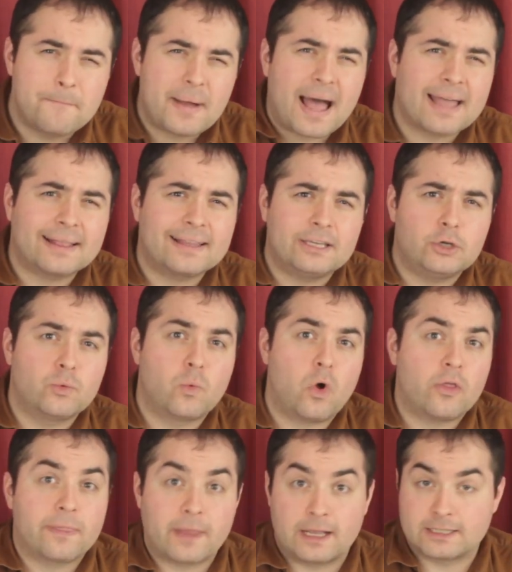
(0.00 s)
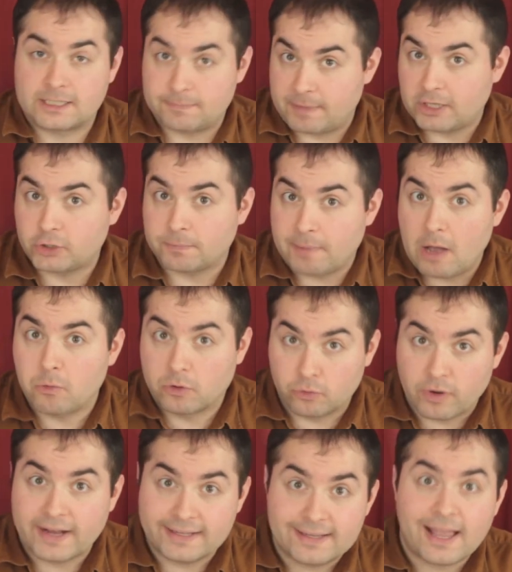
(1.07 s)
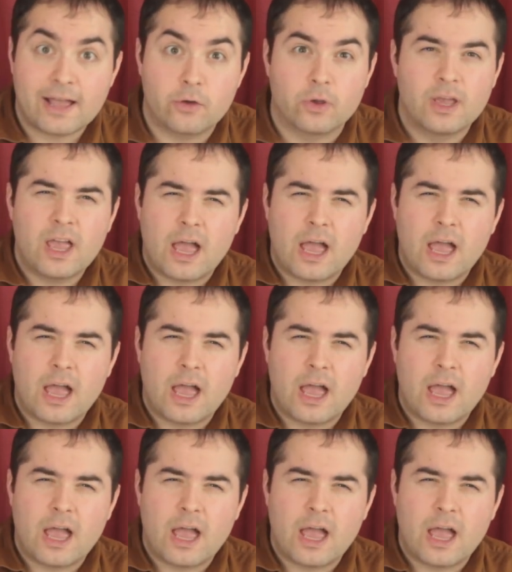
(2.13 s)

badly you want that special power right now,